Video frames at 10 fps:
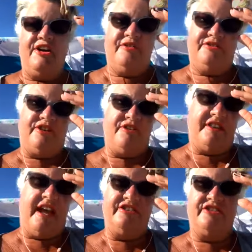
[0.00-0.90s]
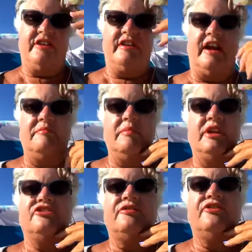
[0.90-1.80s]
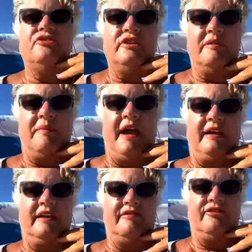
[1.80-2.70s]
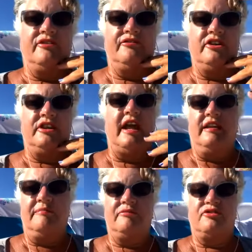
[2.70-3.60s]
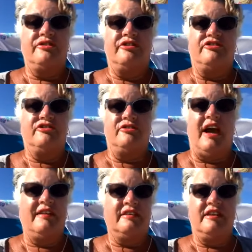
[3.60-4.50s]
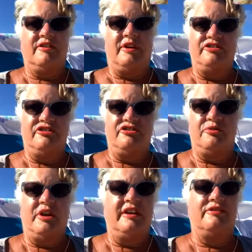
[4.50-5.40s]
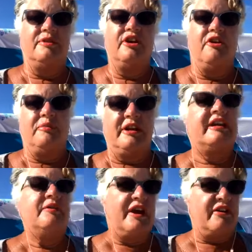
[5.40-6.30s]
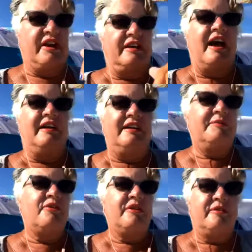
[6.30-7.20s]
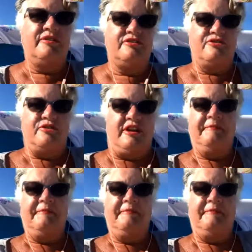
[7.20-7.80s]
Hello. So glad you're here. And Midge, if you get back in, feel free to, and Teresa too, ask any questions you want as we go. But anyway, okay, Kai, keep going with your story.